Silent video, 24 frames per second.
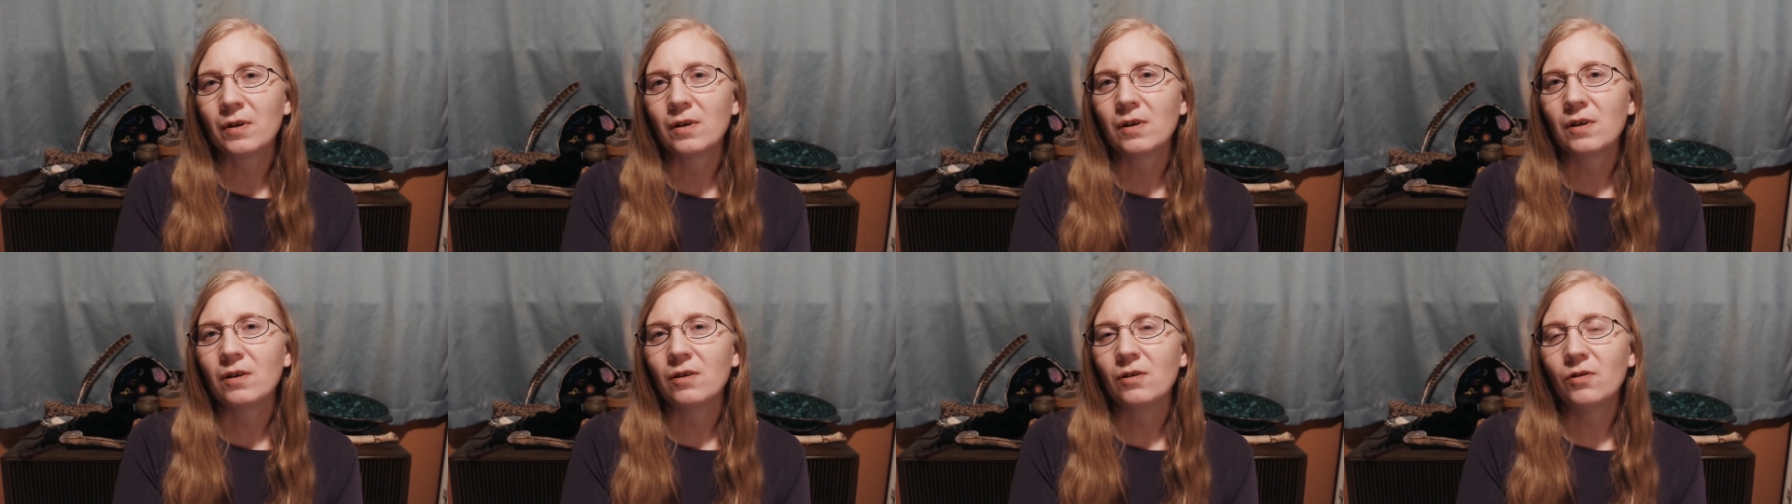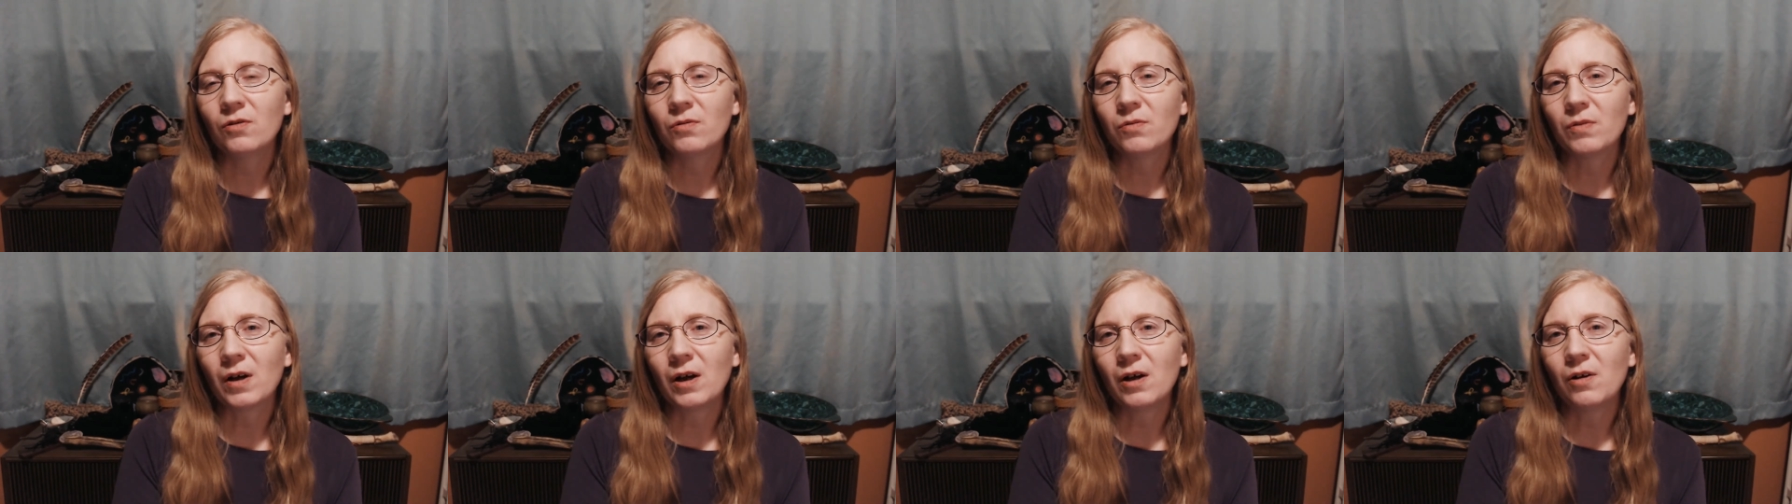
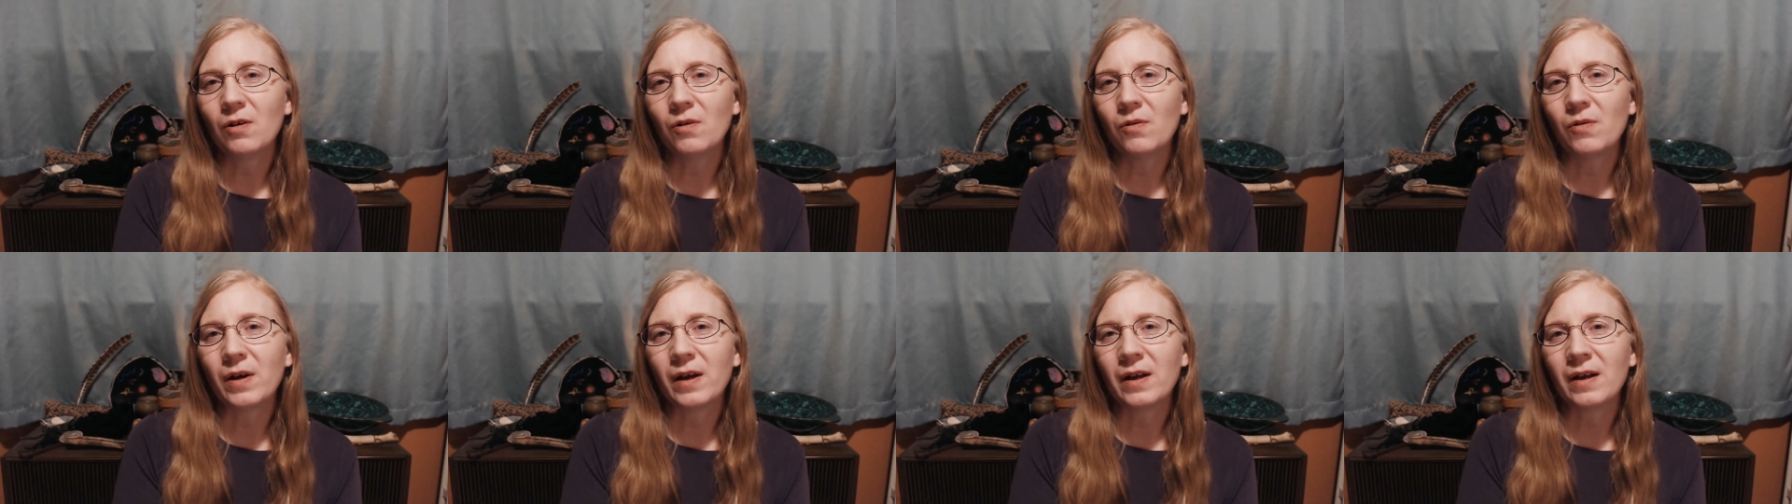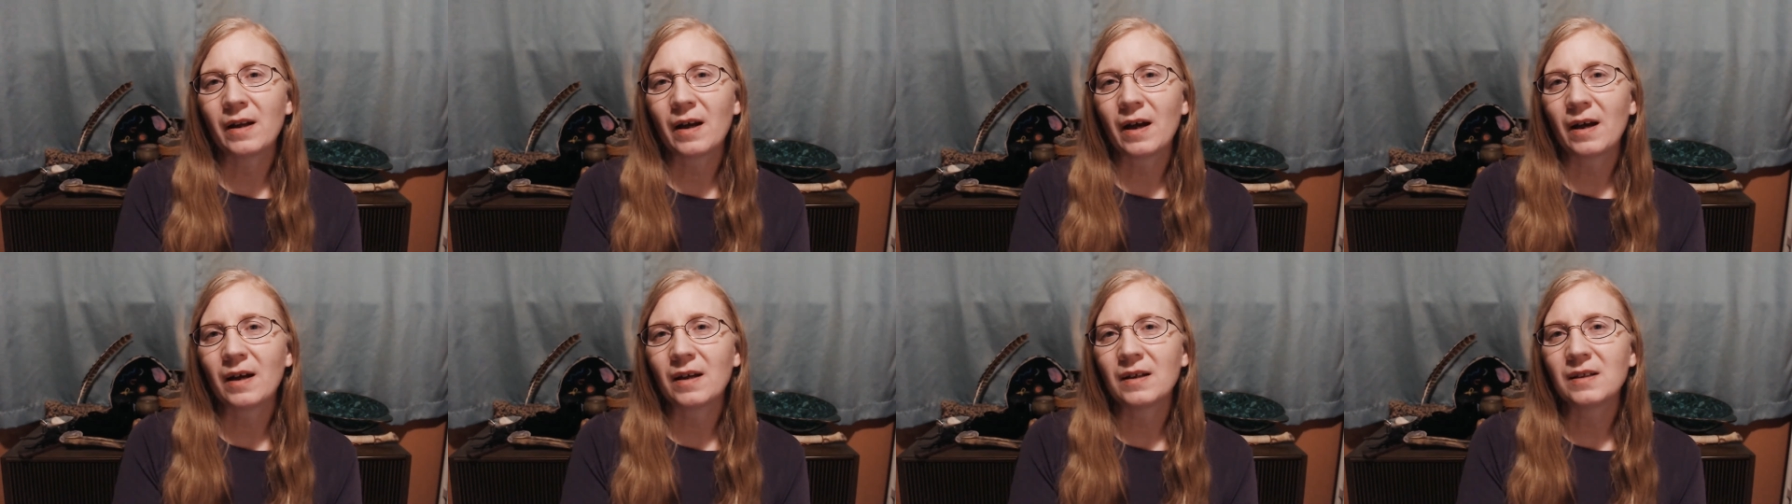grow. And
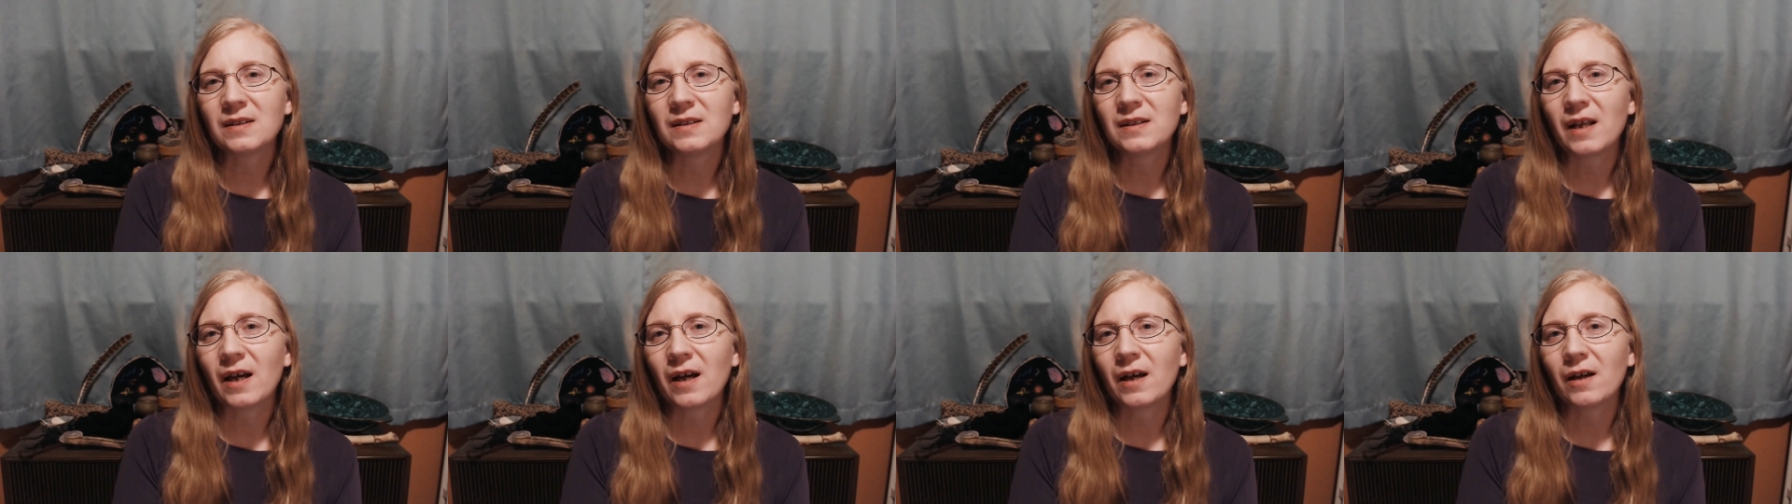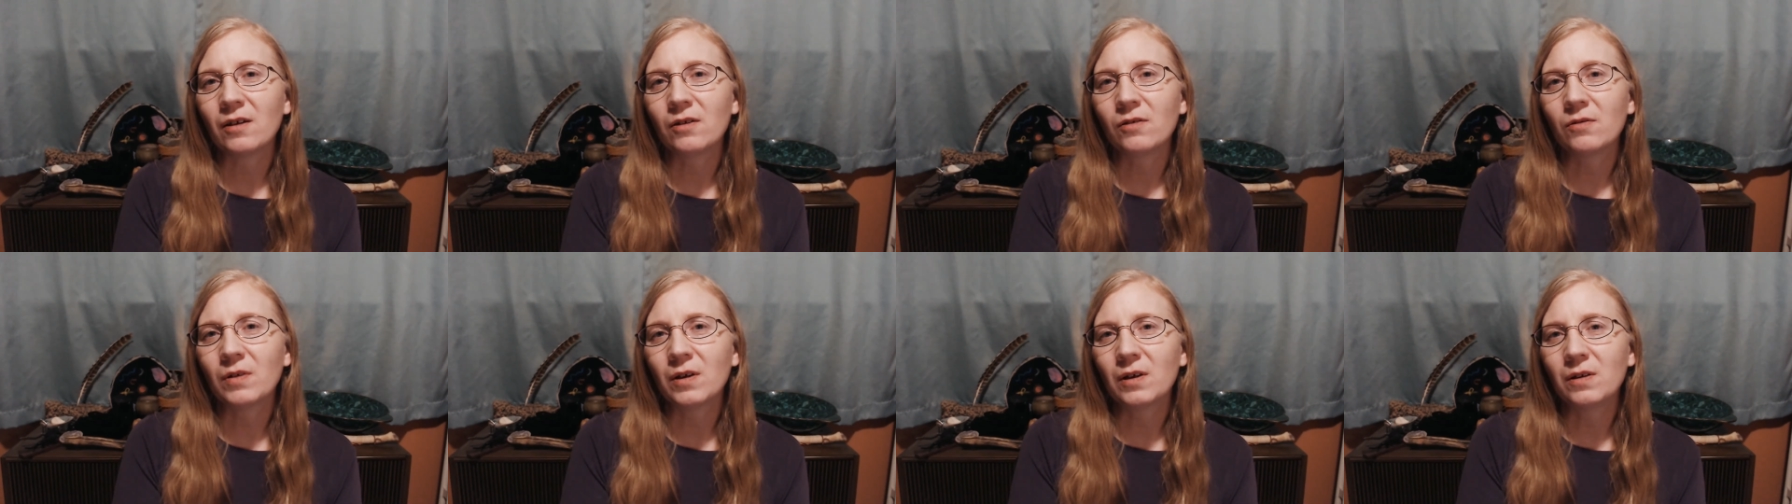as that
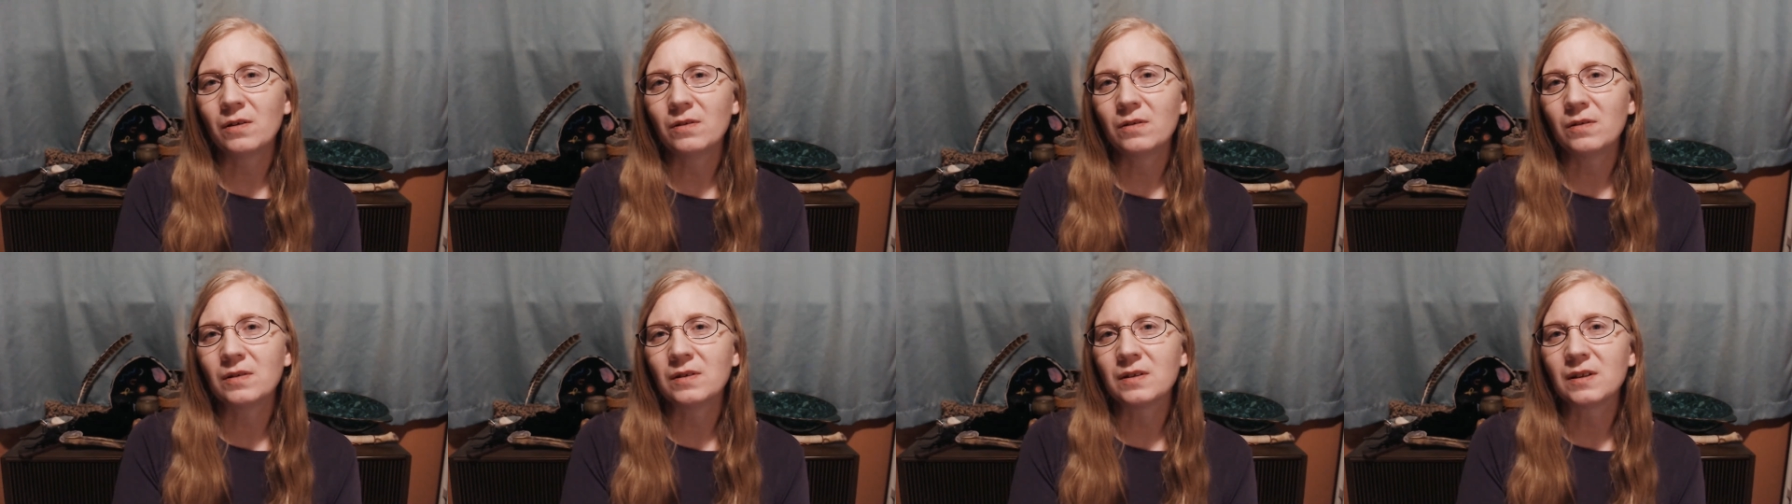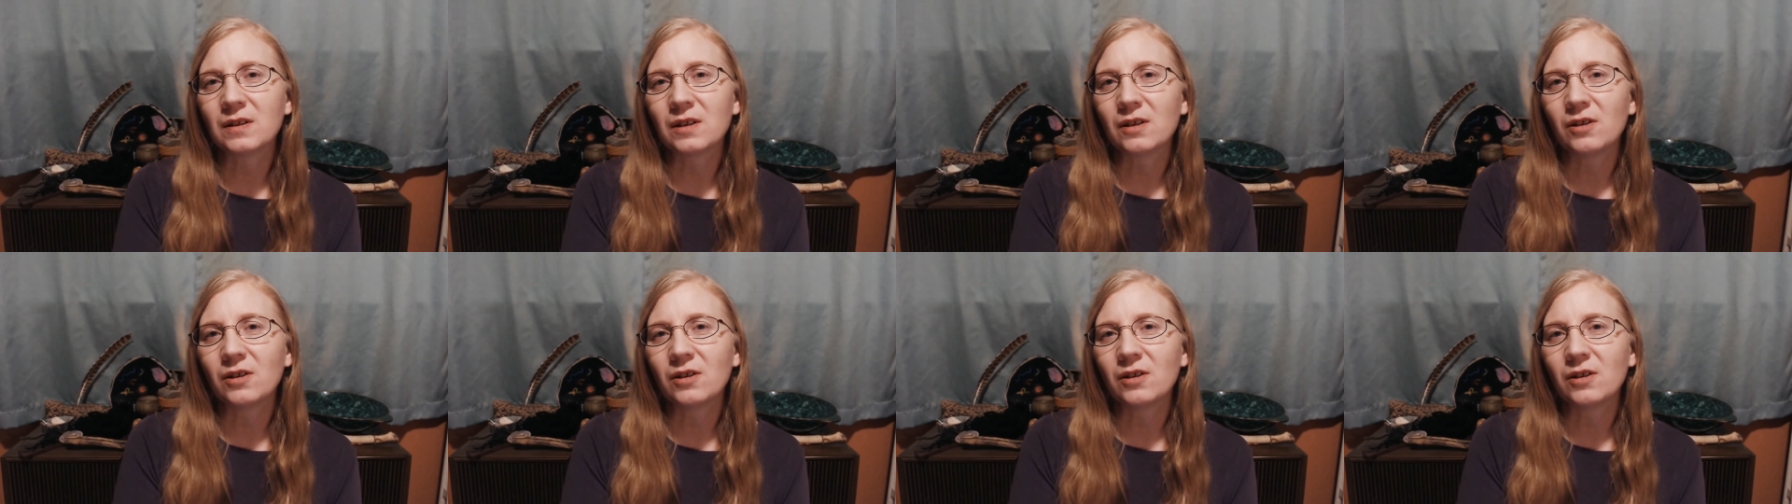grows,